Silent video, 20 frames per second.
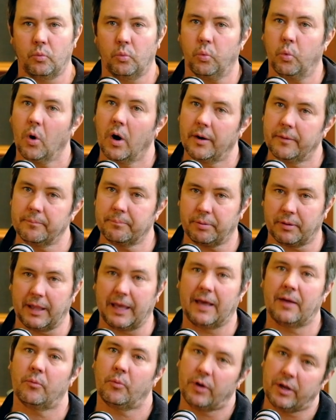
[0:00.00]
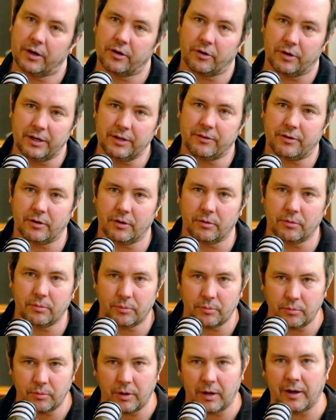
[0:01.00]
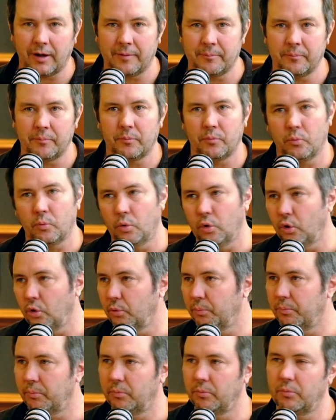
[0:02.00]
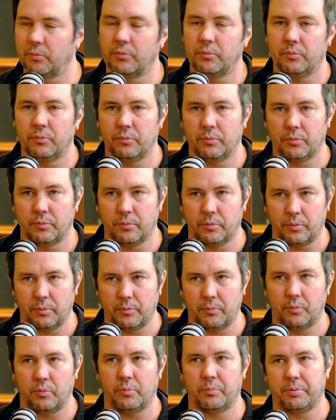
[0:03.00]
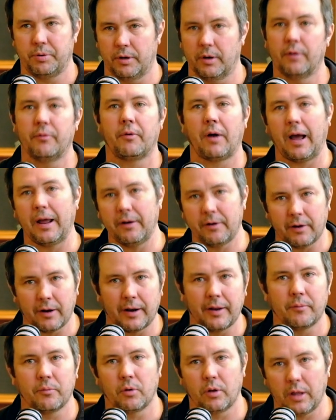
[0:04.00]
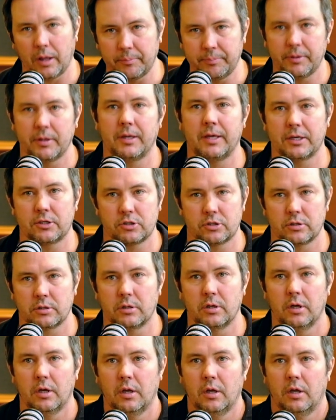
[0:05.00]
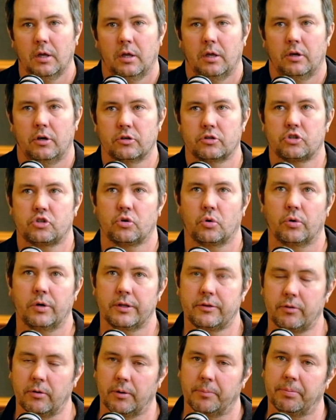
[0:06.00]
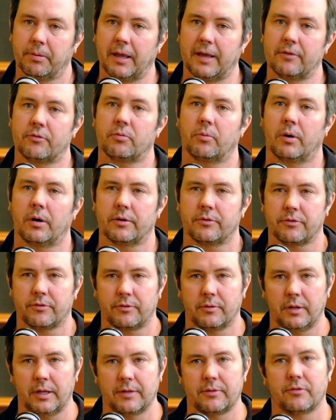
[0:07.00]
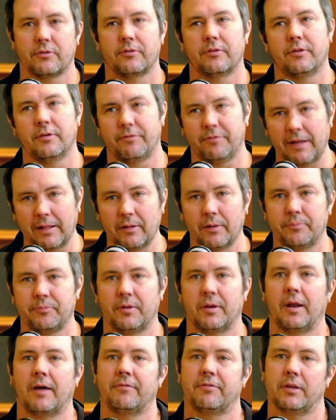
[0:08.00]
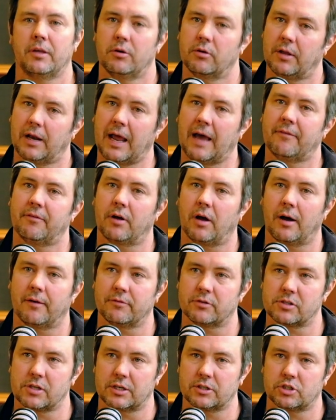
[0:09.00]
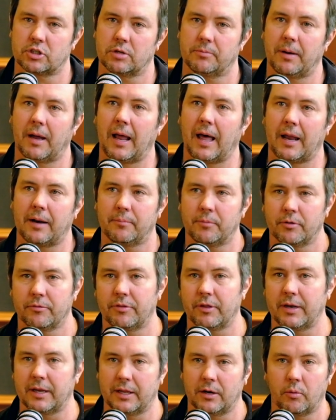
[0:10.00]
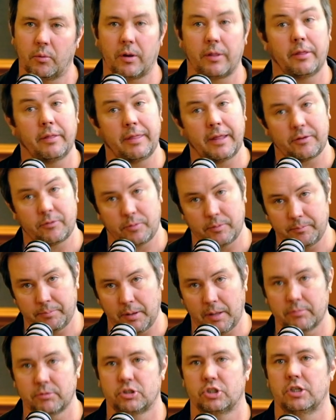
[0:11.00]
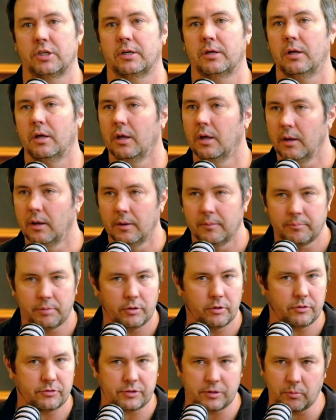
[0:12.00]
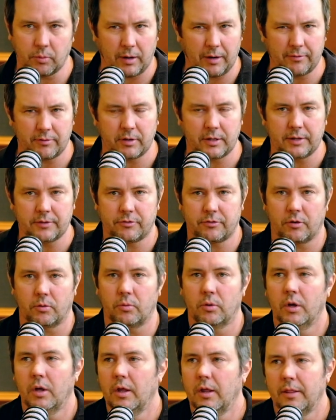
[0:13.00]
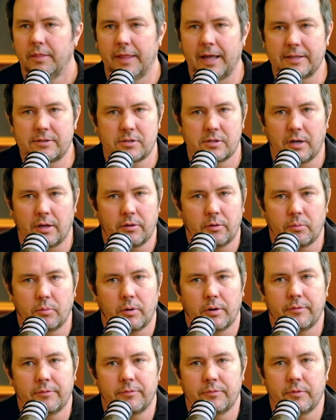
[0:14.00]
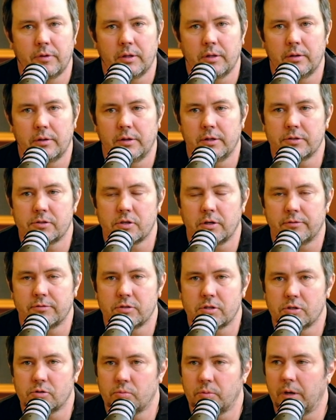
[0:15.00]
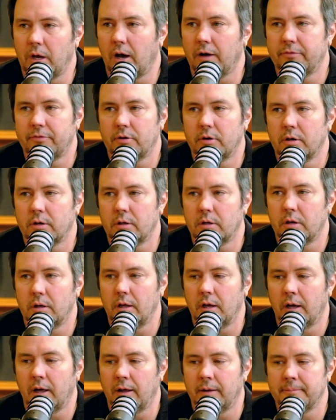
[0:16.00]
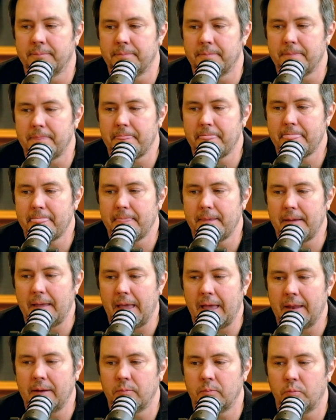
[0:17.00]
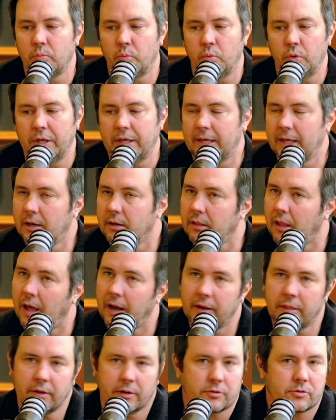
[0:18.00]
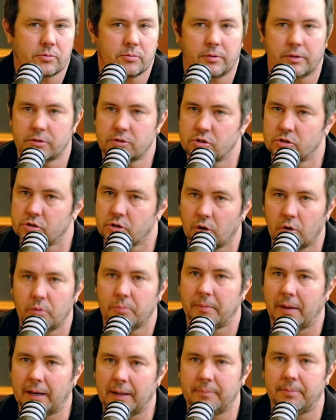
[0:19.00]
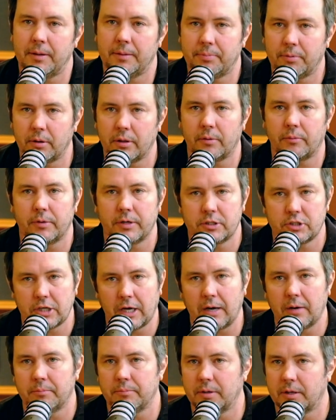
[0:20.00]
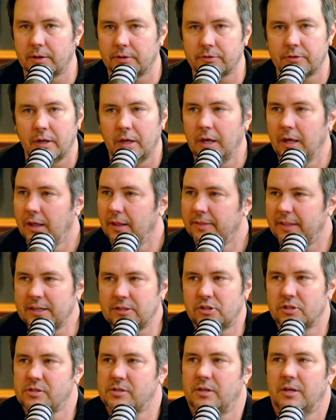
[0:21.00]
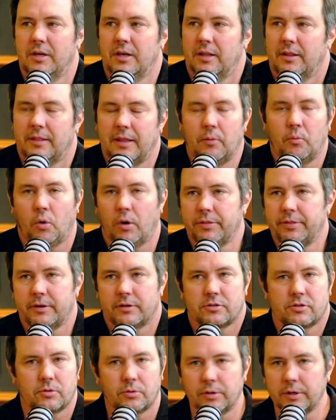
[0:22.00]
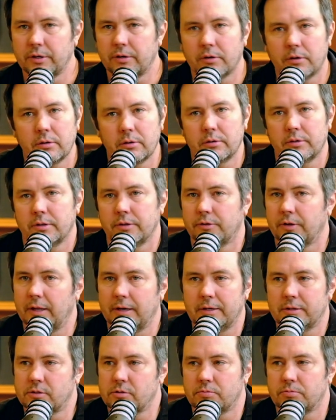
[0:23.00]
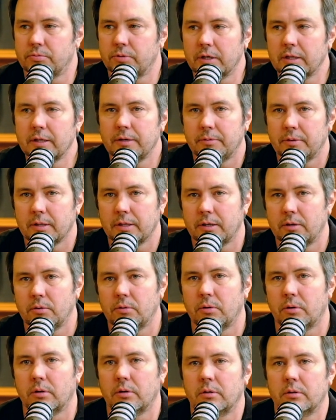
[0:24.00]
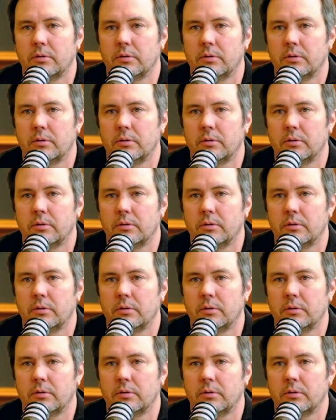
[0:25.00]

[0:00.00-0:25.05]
what plan we agree to, um, we'll put a writer on it. We'll help you get your your story to a place where it's it's developed enough that you can have a conversation about how to move the needle, whether that's in publishing, producing, whatever it is. So that's another one of the the services we offer, and um, and we get a lot of those. There's so many people that reach out because they just they want their story told, and it's really really cool